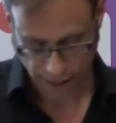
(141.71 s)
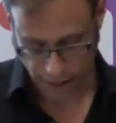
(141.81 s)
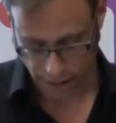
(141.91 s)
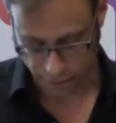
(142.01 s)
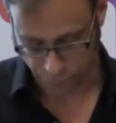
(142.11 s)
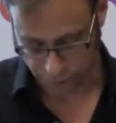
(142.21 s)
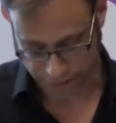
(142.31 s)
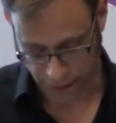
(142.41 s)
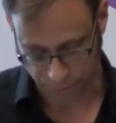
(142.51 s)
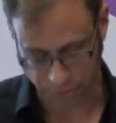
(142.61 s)
for
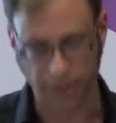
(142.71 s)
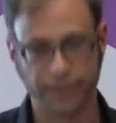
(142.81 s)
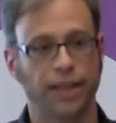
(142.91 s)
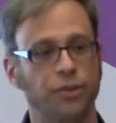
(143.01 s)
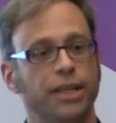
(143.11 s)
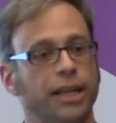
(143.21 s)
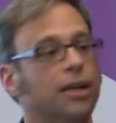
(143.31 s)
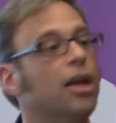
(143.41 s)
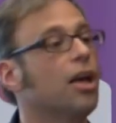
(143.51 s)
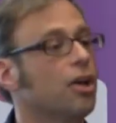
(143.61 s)
example, and then you
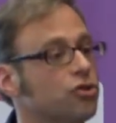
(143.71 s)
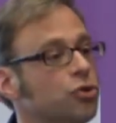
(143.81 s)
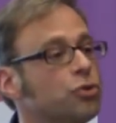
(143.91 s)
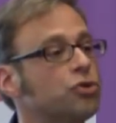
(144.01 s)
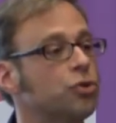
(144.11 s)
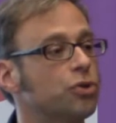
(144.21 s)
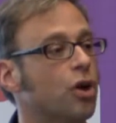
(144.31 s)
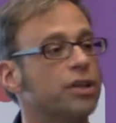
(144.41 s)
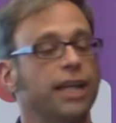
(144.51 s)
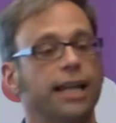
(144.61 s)
can choose to
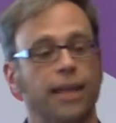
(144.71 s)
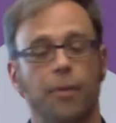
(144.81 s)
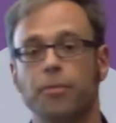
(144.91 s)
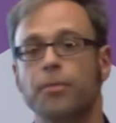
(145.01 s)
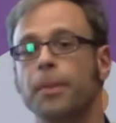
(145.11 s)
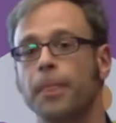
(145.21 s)
contact them